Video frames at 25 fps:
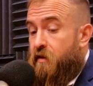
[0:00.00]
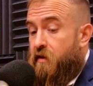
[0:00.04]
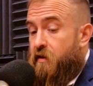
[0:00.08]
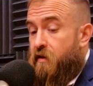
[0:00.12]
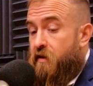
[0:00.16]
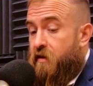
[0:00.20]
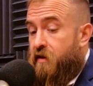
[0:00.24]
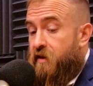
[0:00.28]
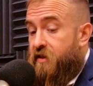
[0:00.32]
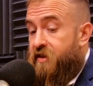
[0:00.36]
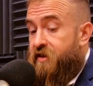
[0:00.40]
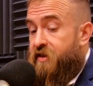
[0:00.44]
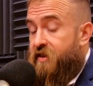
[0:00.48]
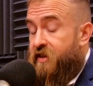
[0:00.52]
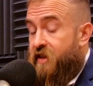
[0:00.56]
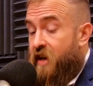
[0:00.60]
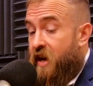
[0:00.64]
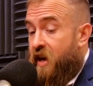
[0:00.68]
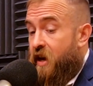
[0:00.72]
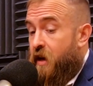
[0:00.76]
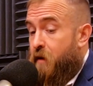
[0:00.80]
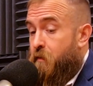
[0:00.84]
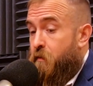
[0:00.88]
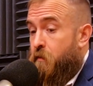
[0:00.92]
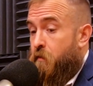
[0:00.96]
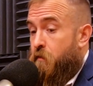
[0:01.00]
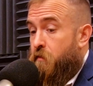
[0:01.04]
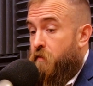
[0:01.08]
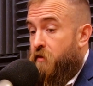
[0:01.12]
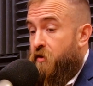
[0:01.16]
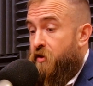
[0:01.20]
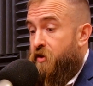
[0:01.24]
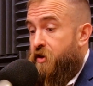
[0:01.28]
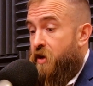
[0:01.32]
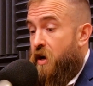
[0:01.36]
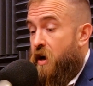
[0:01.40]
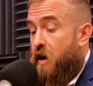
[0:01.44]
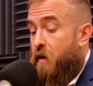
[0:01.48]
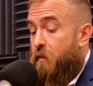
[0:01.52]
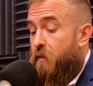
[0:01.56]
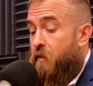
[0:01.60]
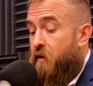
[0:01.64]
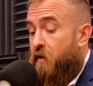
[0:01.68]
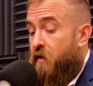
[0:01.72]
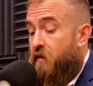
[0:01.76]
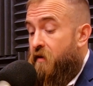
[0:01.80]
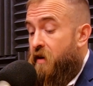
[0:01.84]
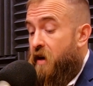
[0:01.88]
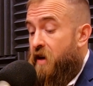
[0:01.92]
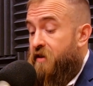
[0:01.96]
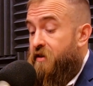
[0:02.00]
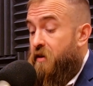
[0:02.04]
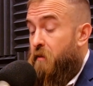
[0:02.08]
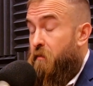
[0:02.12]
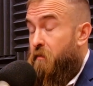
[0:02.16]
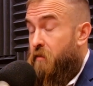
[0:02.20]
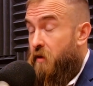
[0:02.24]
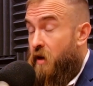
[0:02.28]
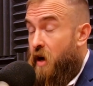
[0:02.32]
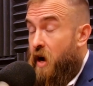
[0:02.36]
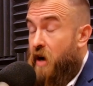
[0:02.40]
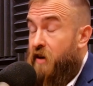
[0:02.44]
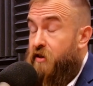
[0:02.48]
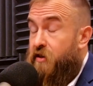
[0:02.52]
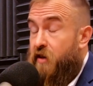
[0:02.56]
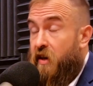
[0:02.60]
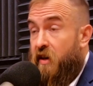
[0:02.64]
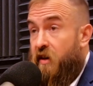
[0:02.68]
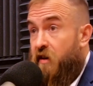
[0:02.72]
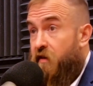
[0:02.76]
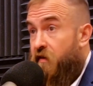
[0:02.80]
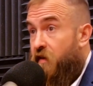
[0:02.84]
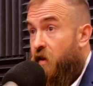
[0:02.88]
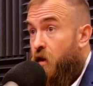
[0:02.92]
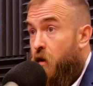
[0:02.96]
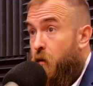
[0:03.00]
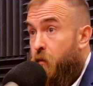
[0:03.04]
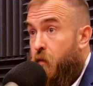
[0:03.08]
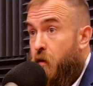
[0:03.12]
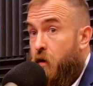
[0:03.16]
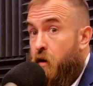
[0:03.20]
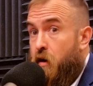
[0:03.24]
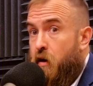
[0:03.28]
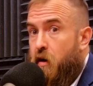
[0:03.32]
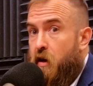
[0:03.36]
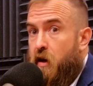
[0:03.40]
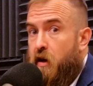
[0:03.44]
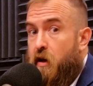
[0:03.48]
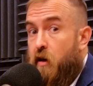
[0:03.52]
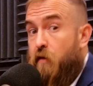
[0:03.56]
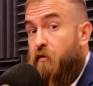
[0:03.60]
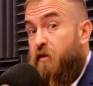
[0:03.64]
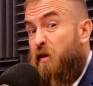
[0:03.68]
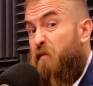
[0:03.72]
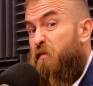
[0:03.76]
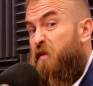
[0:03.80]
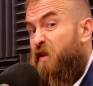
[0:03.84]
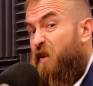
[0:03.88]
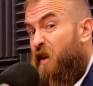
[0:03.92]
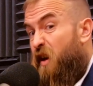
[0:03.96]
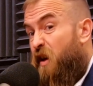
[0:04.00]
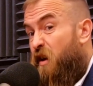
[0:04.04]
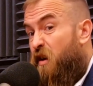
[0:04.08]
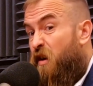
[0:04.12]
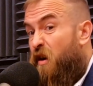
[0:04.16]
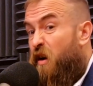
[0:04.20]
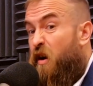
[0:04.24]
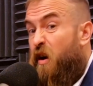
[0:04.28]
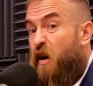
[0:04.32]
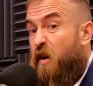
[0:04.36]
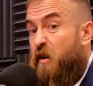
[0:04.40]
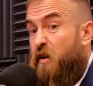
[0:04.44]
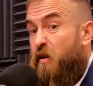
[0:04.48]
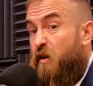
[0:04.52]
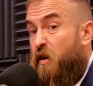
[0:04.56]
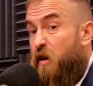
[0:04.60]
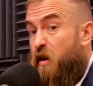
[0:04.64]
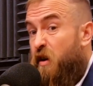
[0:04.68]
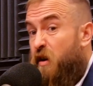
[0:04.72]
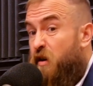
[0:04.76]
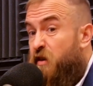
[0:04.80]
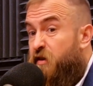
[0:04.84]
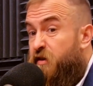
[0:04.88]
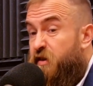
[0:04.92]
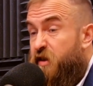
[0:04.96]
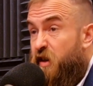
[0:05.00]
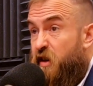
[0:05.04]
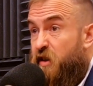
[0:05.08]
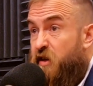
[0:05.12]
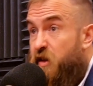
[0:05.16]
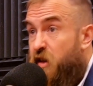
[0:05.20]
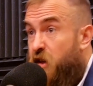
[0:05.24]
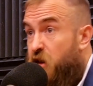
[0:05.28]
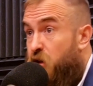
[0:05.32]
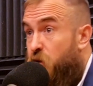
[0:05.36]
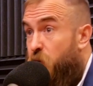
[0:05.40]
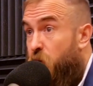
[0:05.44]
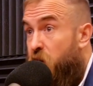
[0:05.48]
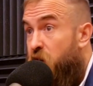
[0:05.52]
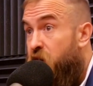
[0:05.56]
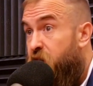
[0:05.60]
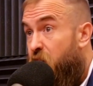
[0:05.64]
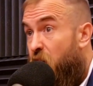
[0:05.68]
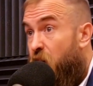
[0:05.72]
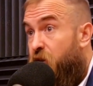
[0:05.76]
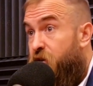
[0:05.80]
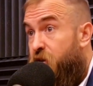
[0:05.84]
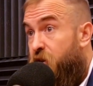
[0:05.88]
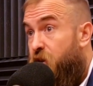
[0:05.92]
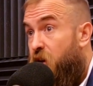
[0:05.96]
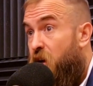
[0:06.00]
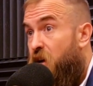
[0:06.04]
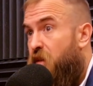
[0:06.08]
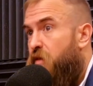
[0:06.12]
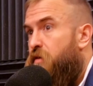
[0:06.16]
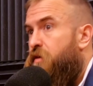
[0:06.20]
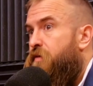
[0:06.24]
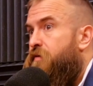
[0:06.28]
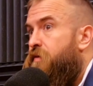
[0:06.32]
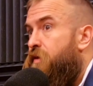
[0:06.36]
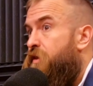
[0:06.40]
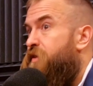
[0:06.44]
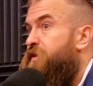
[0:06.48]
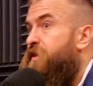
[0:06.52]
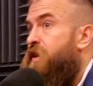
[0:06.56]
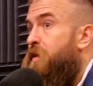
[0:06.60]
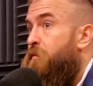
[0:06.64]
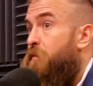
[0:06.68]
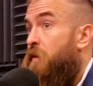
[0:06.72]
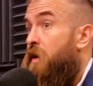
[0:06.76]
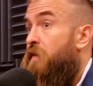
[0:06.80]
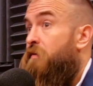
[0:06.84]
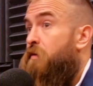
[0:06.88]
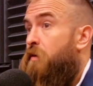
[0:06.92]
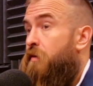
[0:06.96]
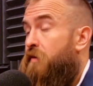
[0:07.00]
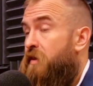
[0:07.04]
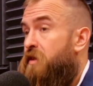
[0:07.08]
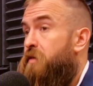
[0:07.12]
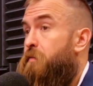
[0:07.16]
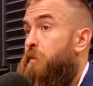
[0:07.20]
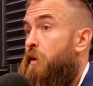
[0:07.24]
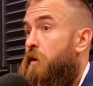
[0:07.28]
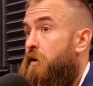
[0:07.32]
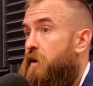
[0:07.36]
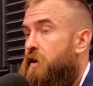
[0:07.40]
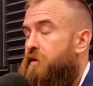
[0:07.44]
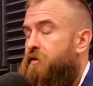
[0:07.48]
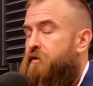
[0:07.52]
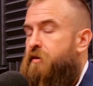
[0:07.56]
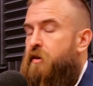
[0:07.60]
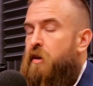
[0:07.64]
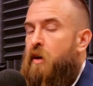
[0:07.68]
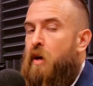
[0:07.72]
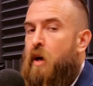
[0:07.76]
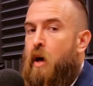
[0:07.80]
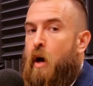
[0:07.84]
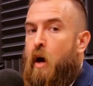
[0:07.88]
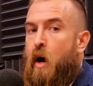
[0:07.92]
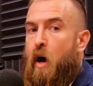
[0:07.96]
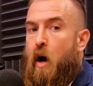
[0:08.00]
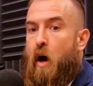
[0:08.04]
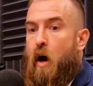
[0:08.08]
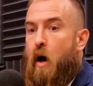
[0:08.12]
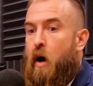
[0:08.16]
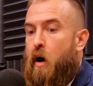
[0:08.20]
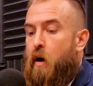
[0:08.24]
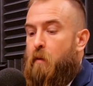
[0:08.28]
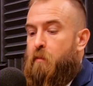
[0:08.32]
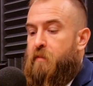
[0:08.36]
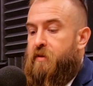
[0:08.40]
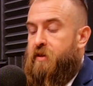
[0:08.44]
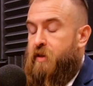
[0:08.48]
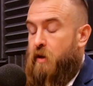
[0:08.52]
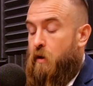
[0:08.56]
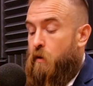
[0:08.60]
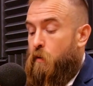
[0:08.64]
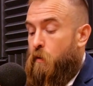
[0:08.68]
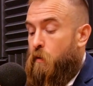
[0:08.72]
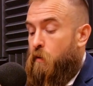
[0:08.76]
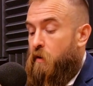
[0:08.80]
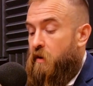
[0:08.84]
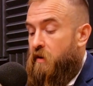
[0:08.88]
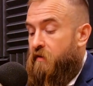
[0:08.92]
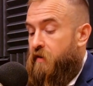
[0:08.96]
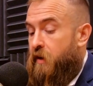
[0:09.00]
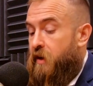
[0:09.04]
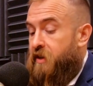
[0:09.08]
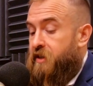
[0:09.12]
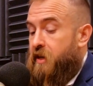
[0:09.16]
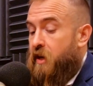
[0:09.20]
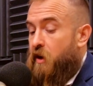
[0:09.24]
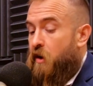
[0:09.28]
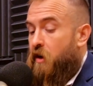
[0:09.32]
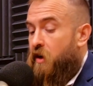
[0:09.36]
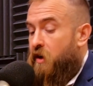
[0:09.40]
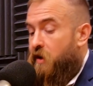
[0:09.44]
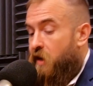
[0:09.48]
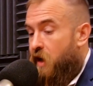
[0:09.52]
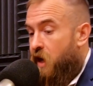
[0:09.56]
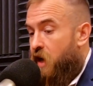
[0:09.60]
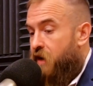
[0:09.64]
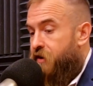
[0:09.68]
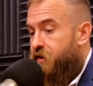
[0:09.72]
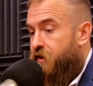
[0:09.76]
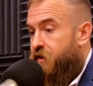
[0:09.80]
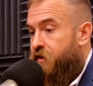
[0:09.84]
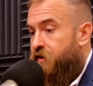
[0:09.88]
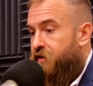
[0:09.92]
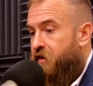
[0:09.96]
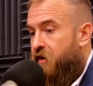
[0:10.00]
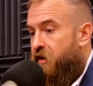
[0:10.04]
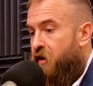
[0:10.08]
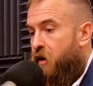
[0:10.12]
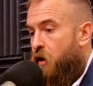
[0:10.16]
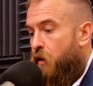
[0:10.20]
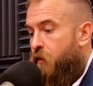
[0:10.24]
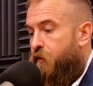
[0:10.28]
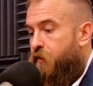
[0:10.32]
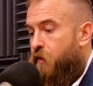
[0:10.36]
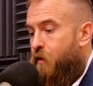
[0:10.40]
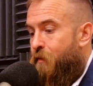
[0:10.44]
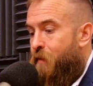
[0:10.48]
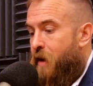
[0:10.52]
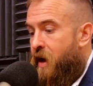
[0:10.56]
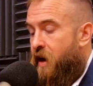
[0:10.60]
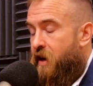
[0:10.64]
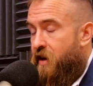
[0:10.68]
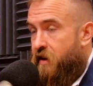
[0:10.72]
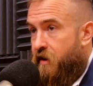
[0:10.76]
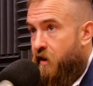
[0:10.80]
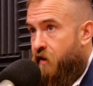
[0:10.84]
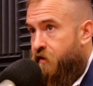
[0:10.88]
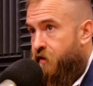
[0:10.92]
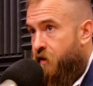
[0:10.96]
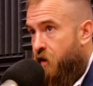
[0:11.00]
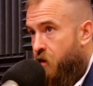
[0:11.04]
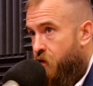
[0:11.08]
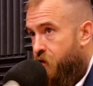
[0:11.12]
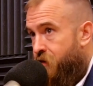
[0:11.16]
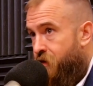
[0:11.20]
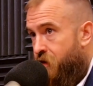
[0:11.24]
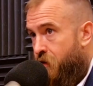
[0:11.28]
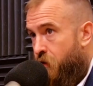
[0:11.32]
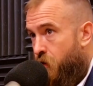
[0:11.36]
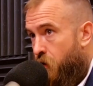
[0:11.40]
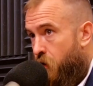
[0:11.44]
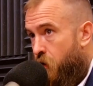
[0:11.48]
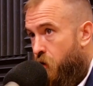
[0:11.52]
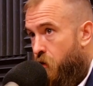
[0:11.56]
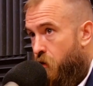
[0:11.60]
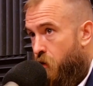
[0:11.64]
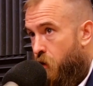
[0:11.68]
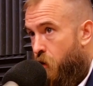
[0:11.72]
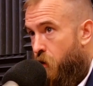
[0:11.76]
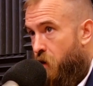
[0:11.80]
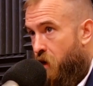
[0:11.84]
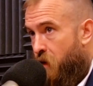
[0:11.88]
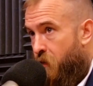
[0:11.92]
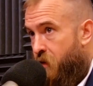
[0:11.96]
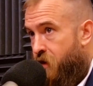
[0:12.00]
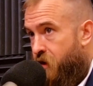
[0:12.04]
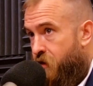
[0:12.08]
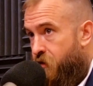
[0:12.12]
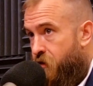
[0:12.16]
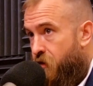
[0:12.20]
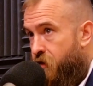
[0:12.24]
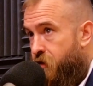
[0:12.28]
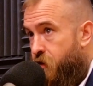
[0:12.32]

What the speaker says: the same job as a blockchain developer goes up to like $163,000 for the same level of experience. So if you can take our classes and go from $80,000 in earning potential